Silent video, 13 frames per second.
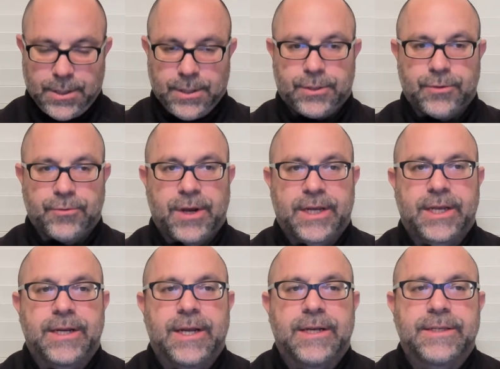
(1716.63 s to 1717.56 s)
is to
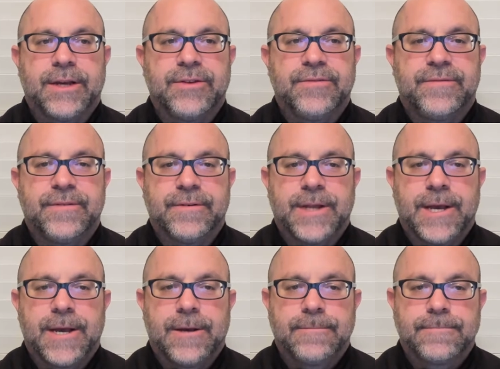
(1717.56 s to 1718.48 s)
recognize how you feel
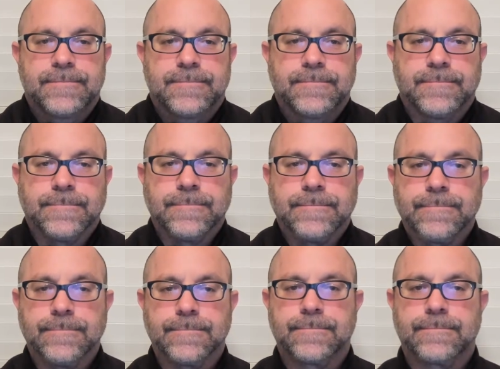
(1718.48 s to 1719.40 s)
now,
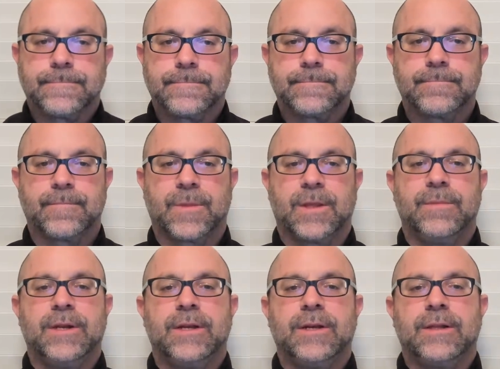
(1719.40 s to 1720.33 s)

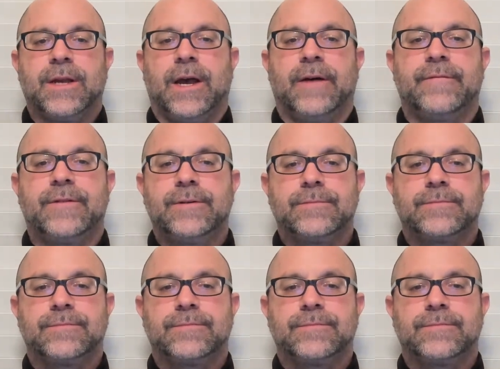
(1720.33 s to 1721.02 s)
immediately after.